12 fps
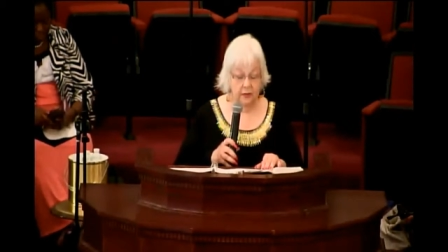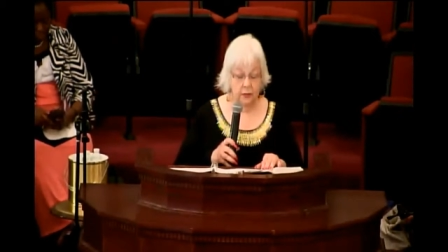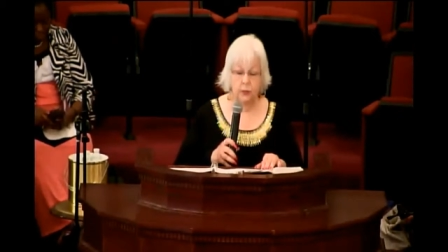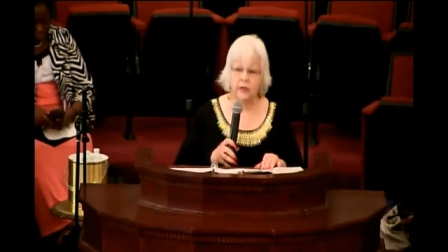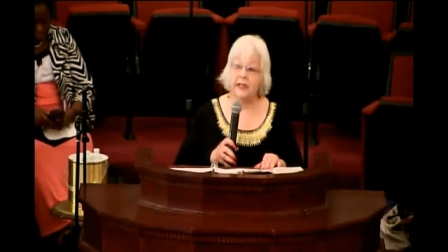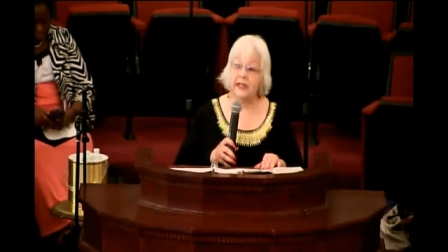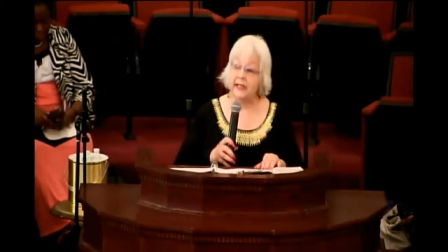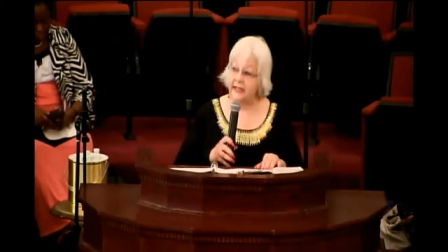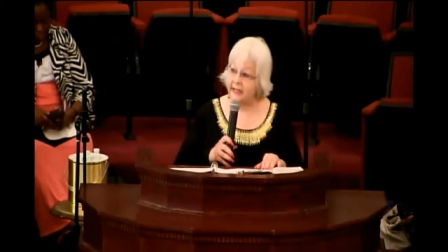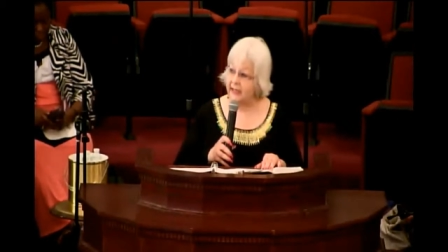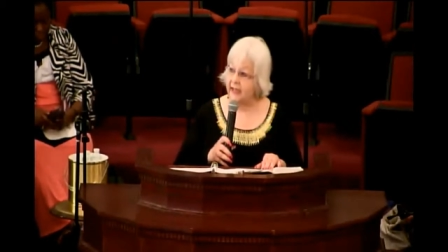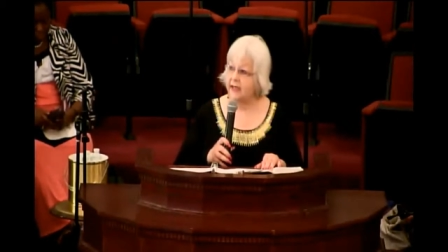when he
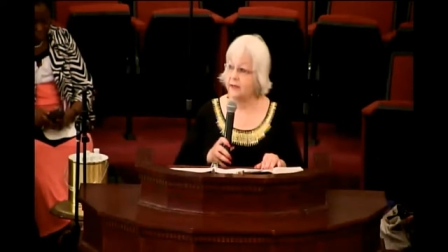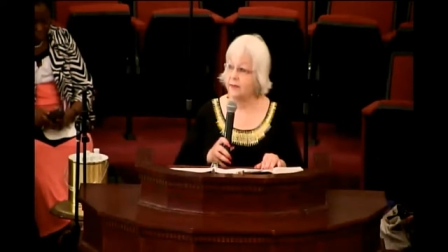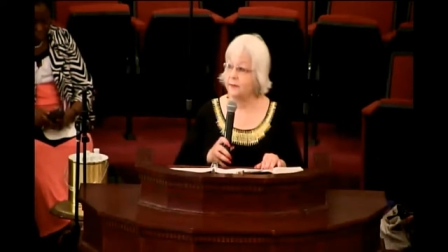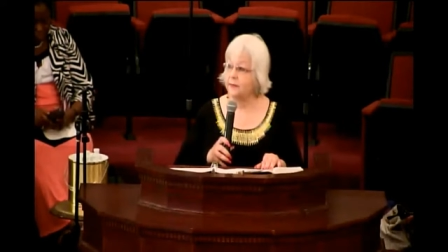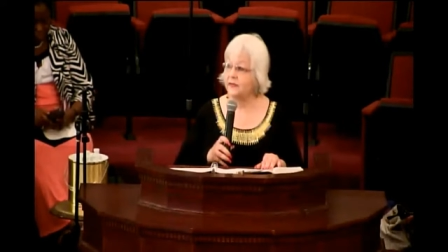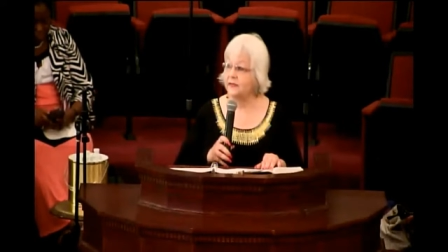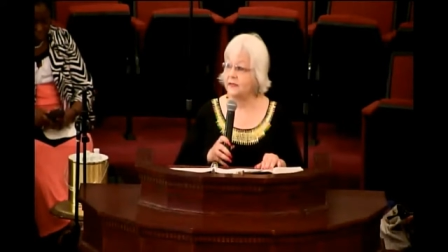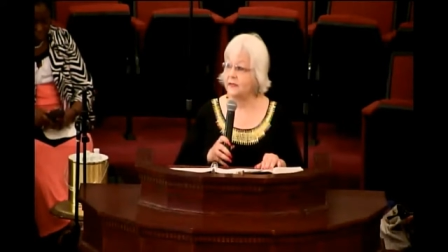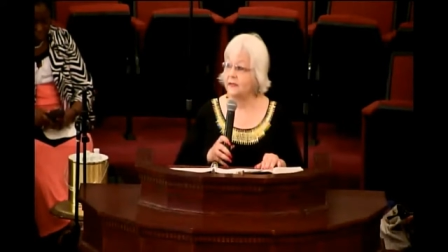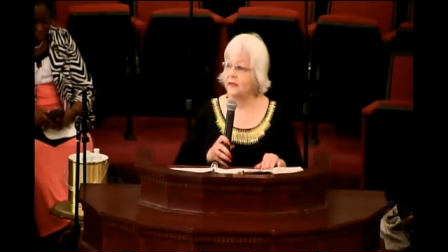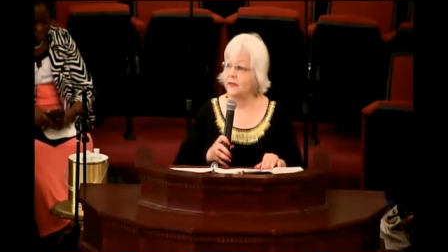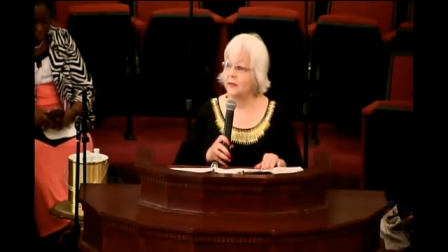comes,
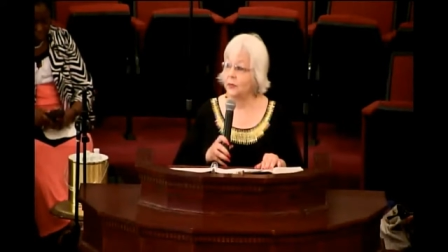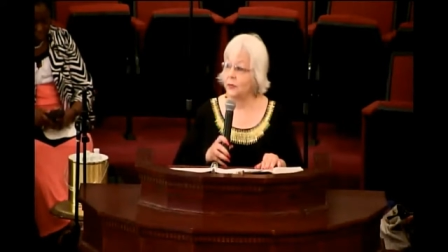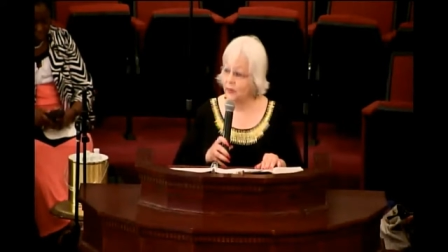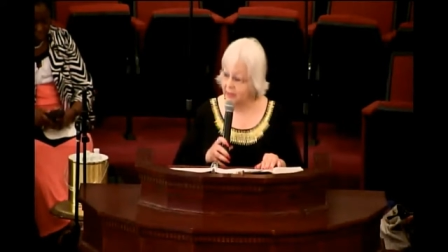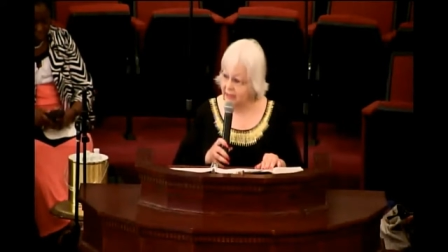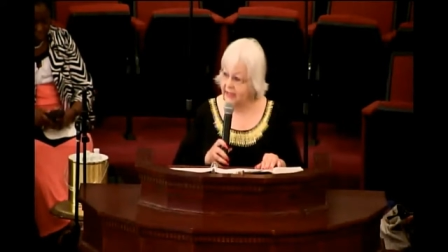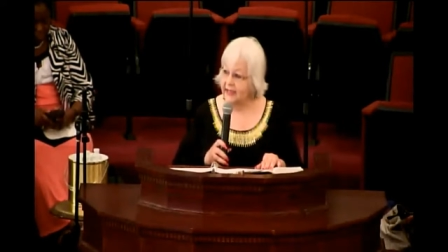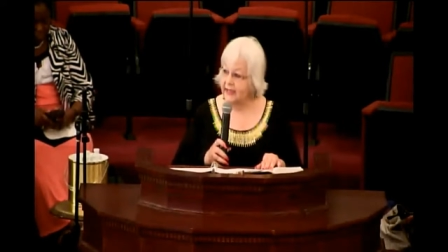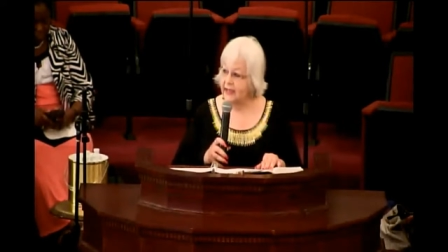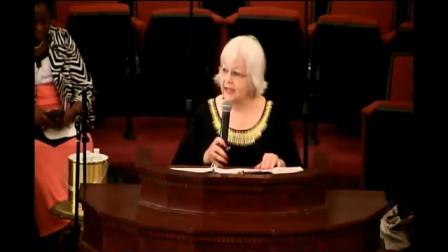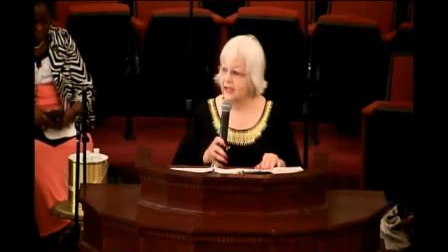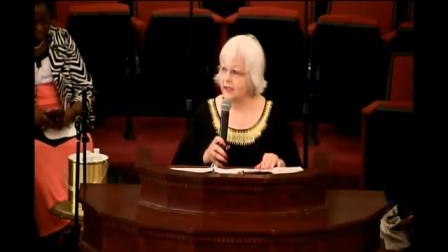when he
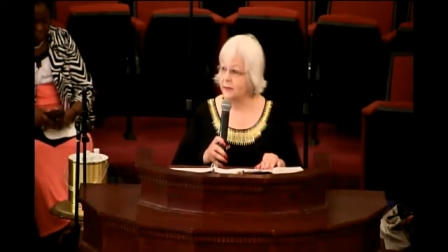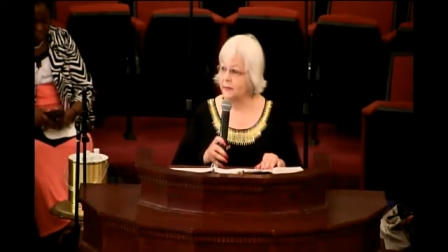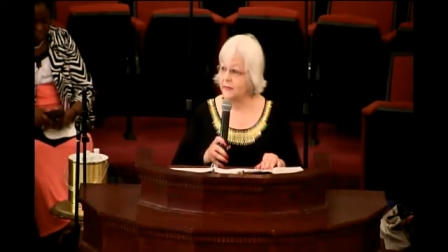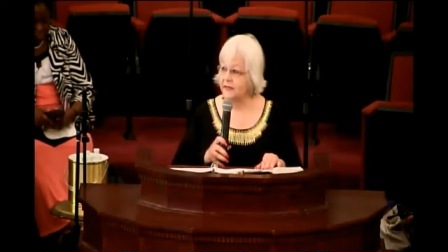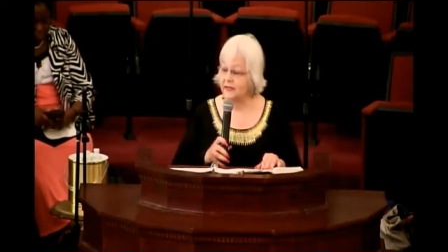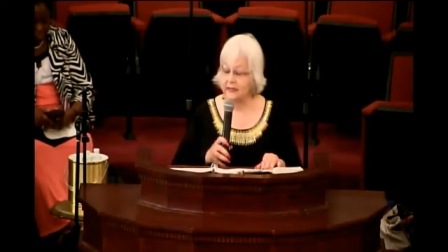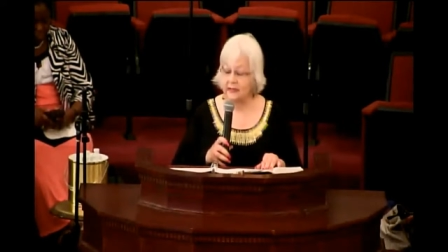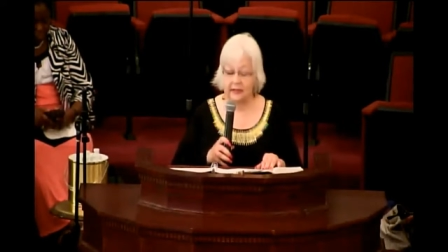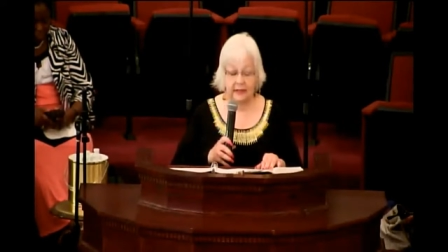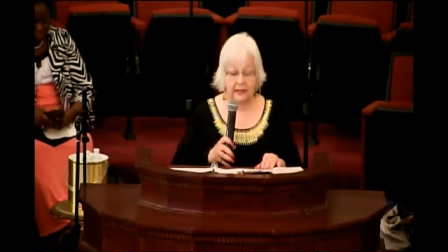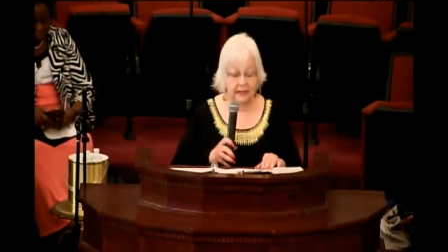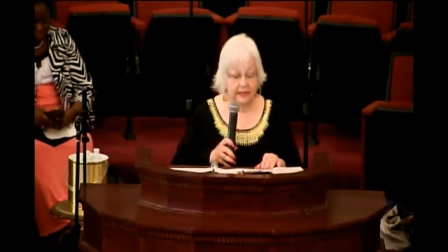comes
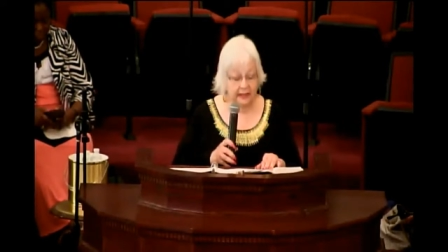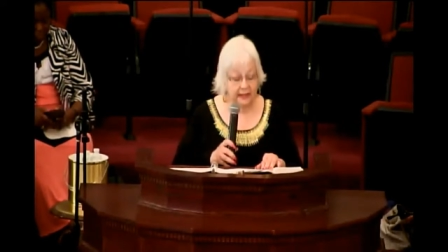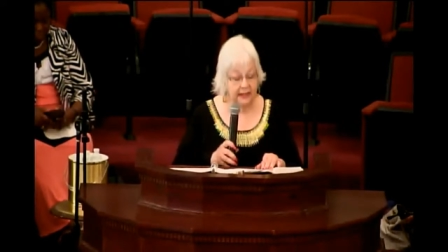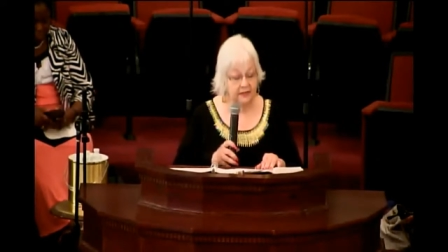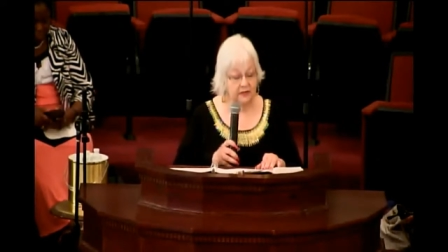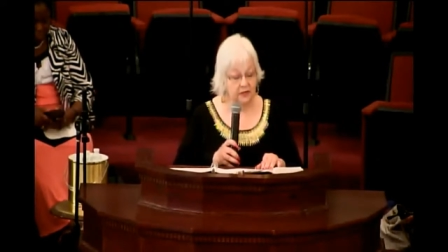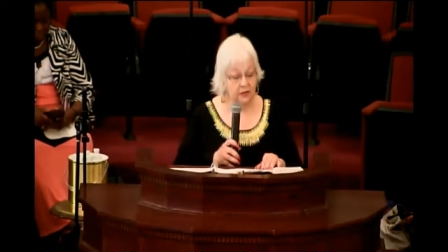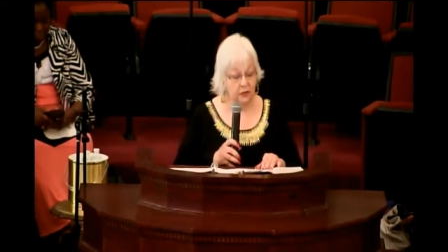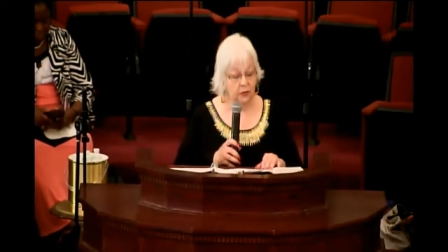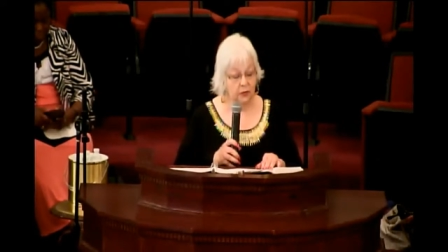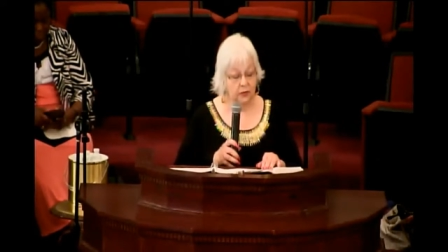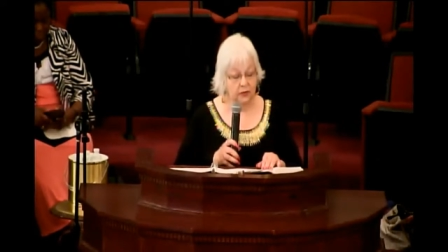in his
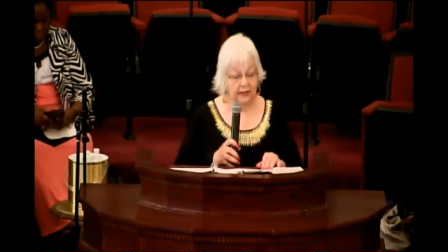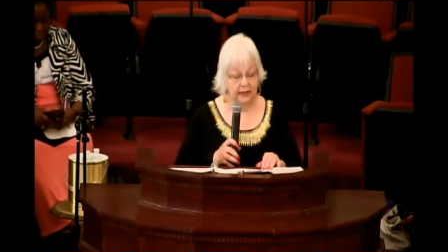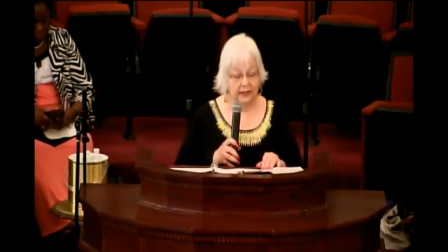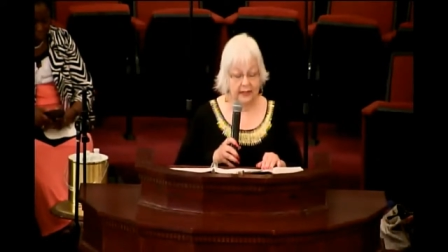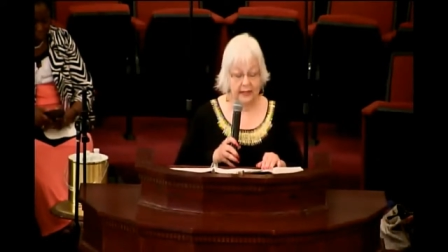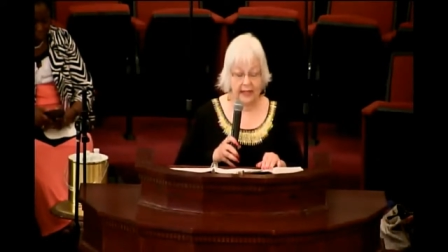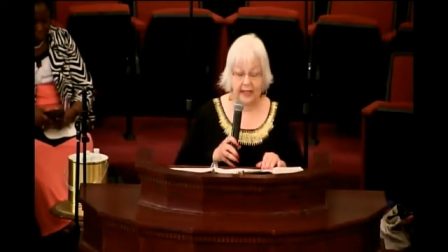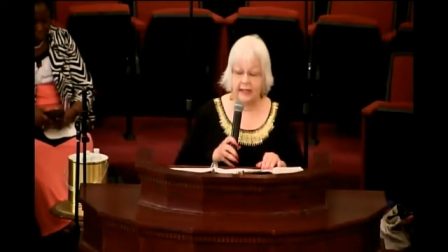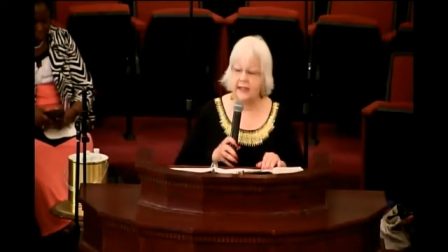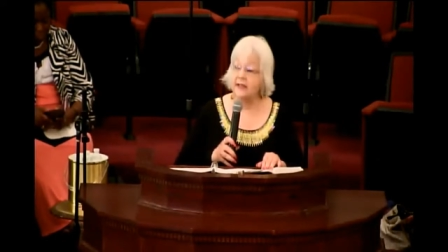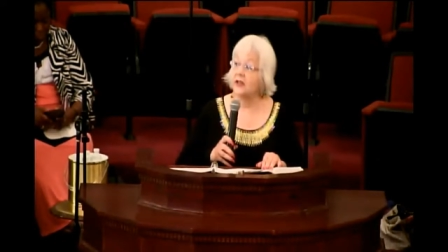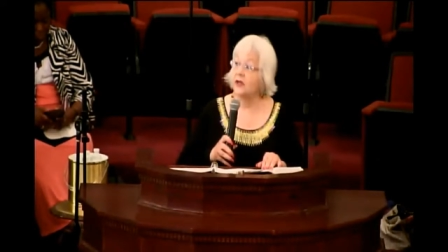glory and
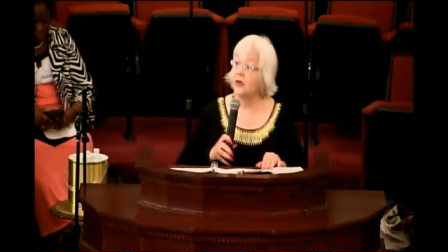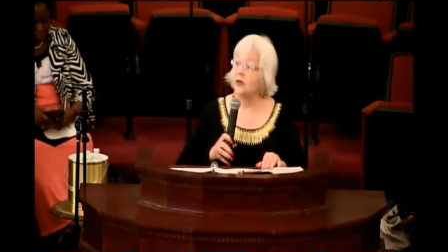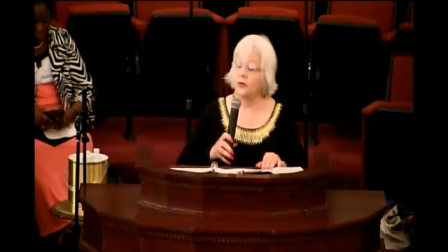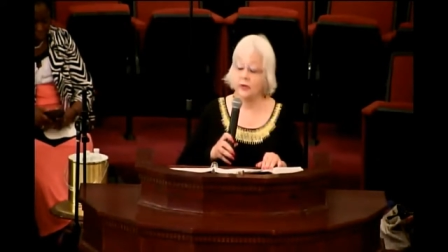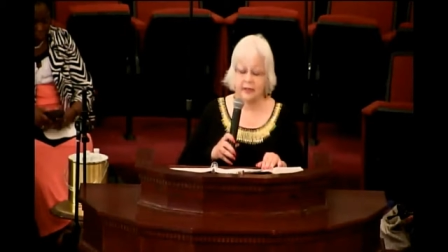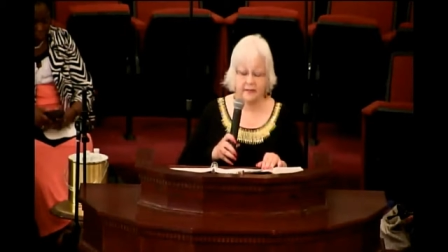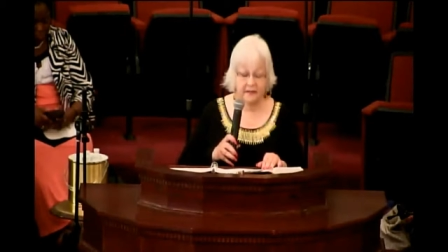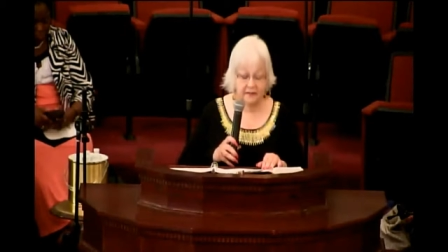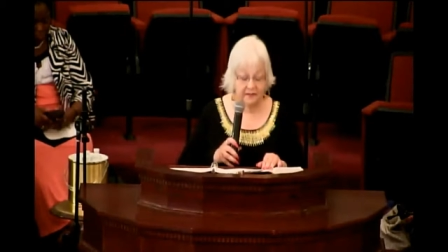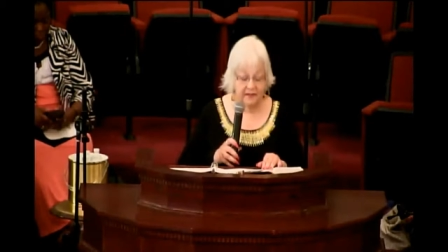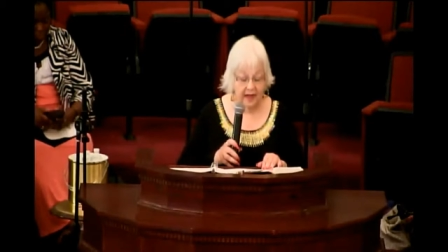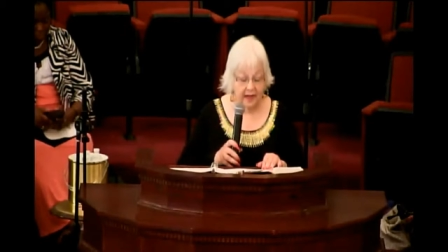in the glory of the
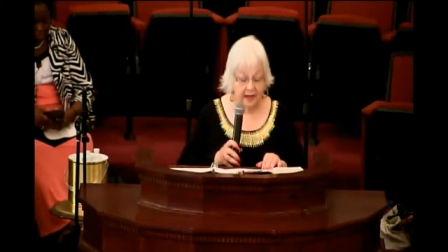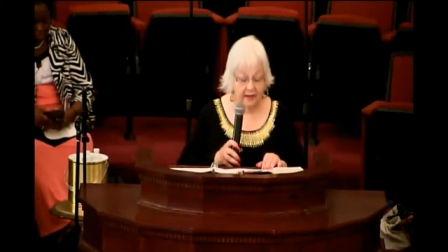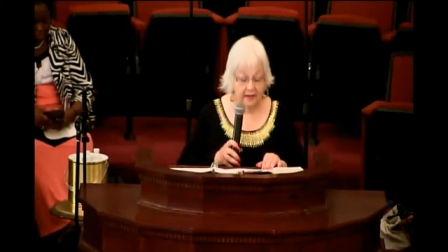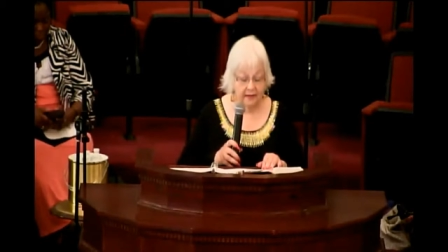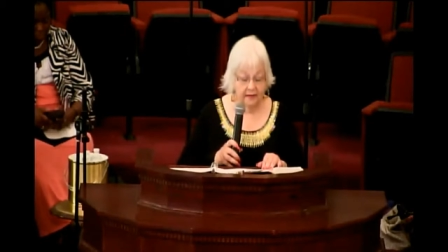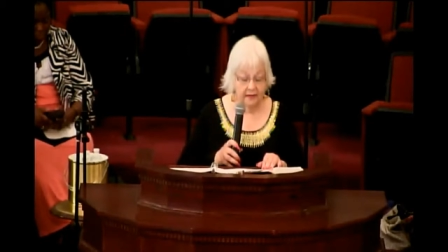Father